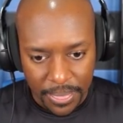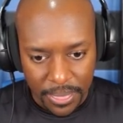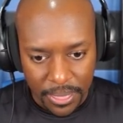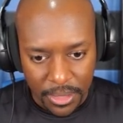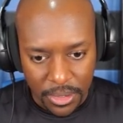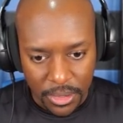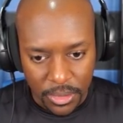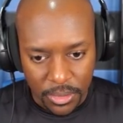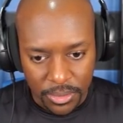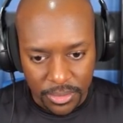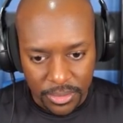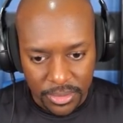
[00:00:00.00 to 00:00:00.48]

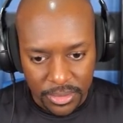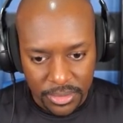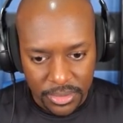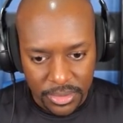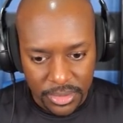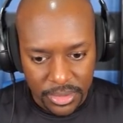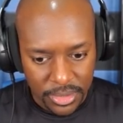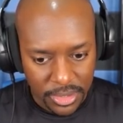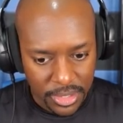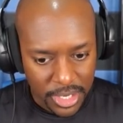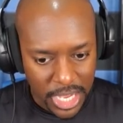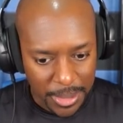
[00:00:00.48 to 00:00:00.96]
Oh,
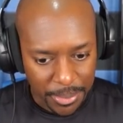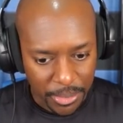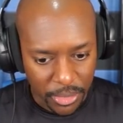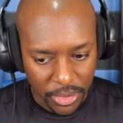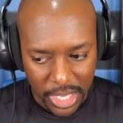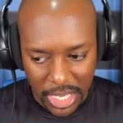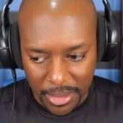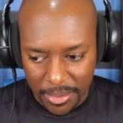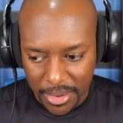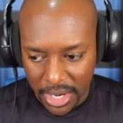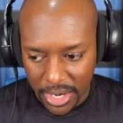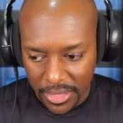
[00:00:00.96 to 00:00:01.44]
copper
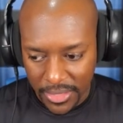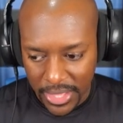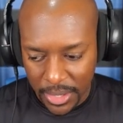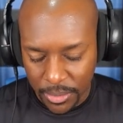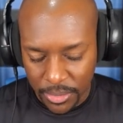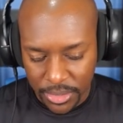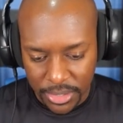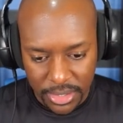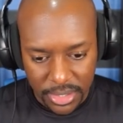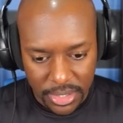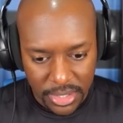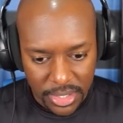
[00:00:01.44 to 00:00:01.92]
came out of that
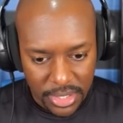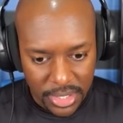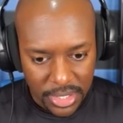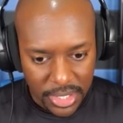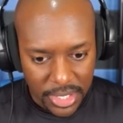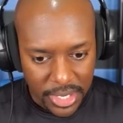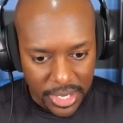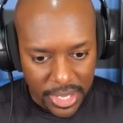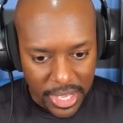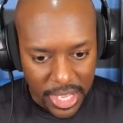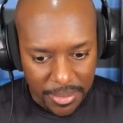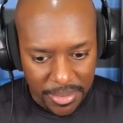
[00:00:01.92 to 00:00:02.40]
one.
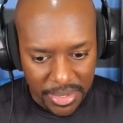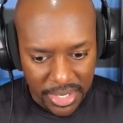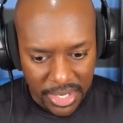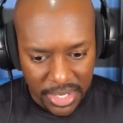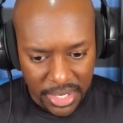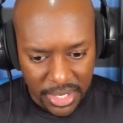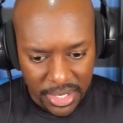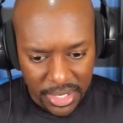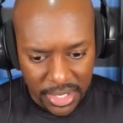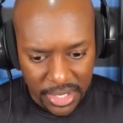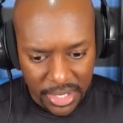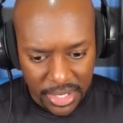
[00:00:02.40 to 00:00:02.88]
How
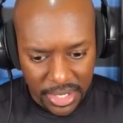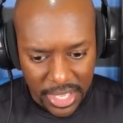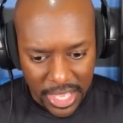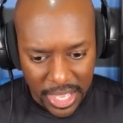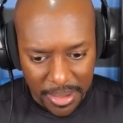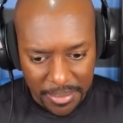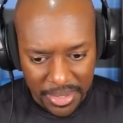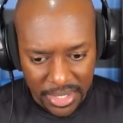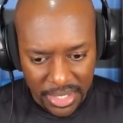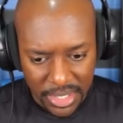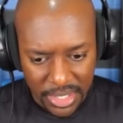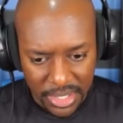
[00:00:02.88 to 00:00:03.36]
many? Oh,
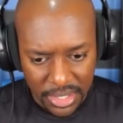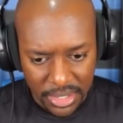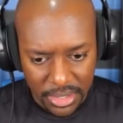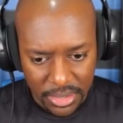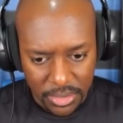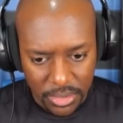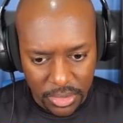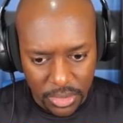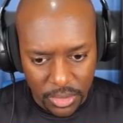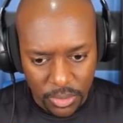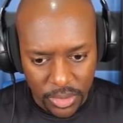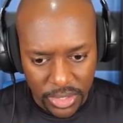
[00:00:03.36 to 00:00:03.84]

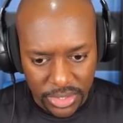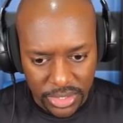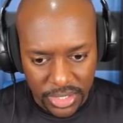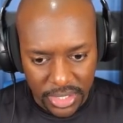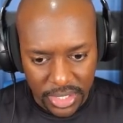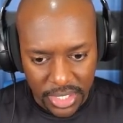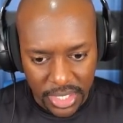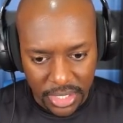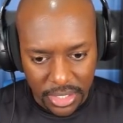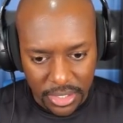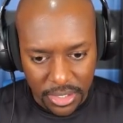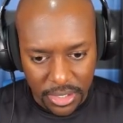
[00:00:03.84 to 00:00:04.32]
what the
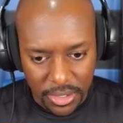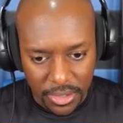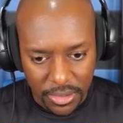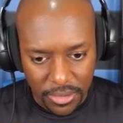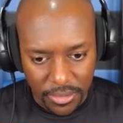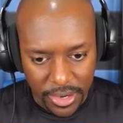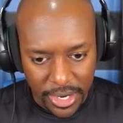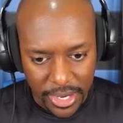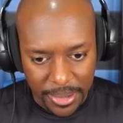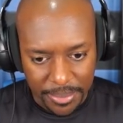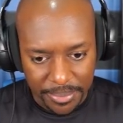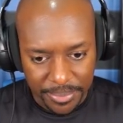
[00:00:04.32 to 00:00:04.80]
heck? Oh
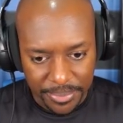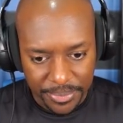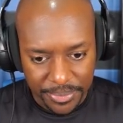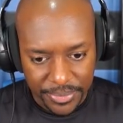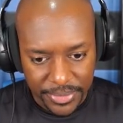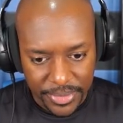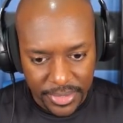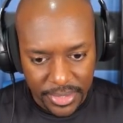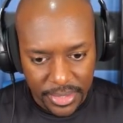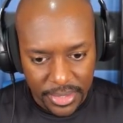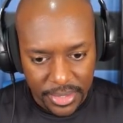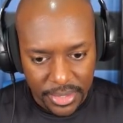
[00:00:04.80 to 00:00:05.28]
crap.
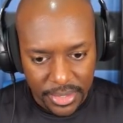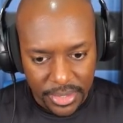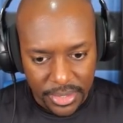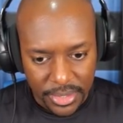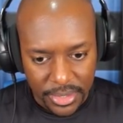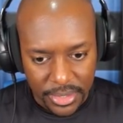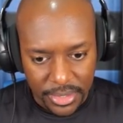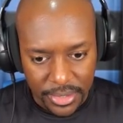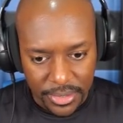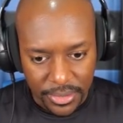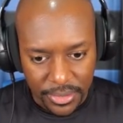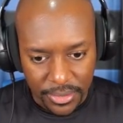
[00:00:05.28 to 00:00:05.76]

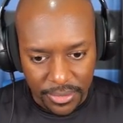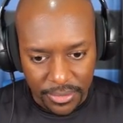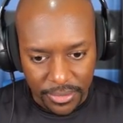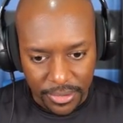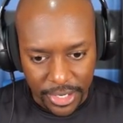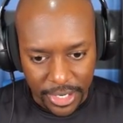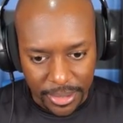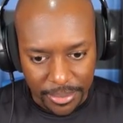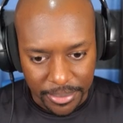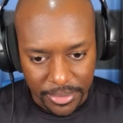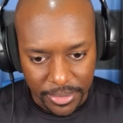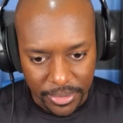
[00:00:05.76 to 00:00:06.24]

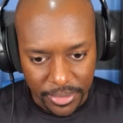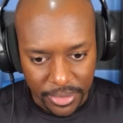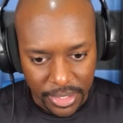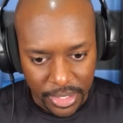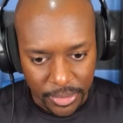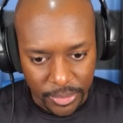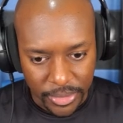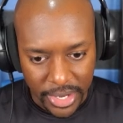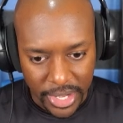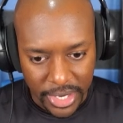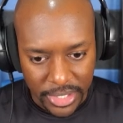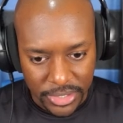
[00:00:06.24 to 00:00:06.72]
Okay,
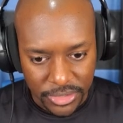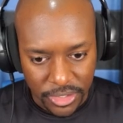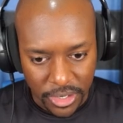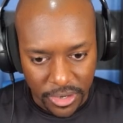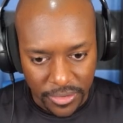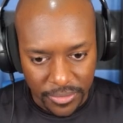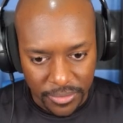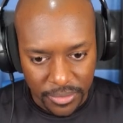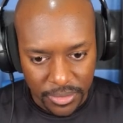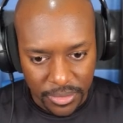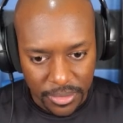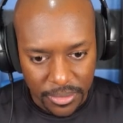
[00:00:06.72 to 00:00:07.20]
we gotta
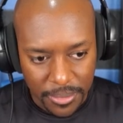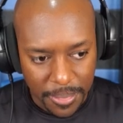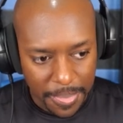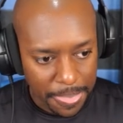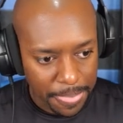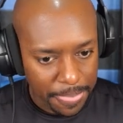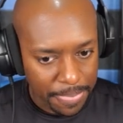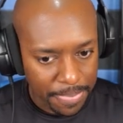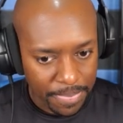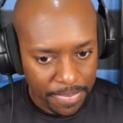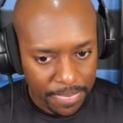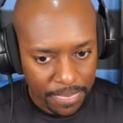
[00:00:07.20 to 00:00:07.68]
start.
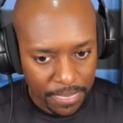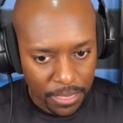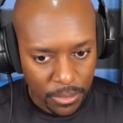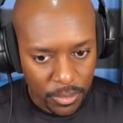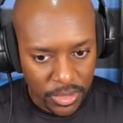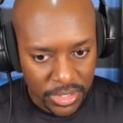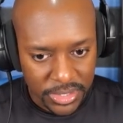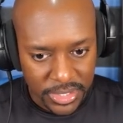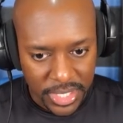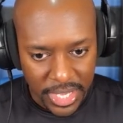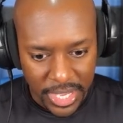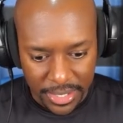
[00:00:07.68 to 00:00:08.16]

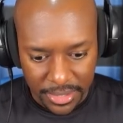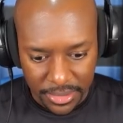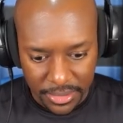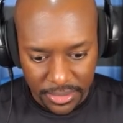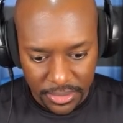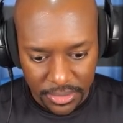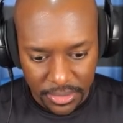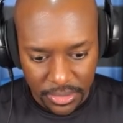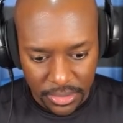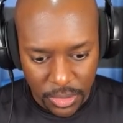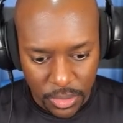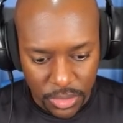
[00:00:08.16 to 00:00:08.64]
What is that?
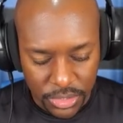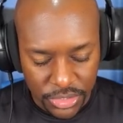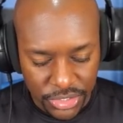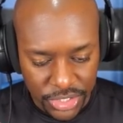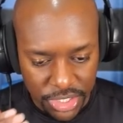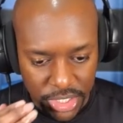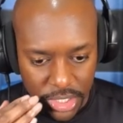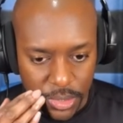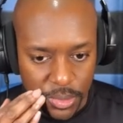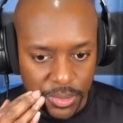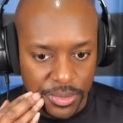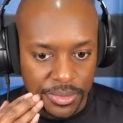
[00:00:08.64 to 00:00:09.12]
Oh,
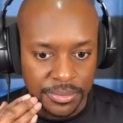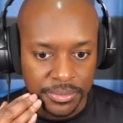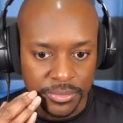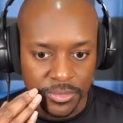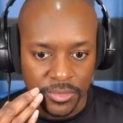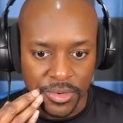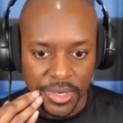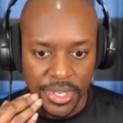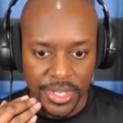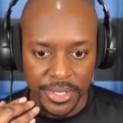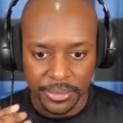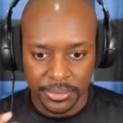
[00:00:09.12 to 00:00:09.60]
geode,
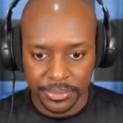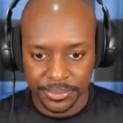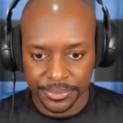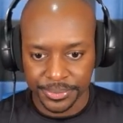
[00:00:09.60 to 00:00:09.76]
right?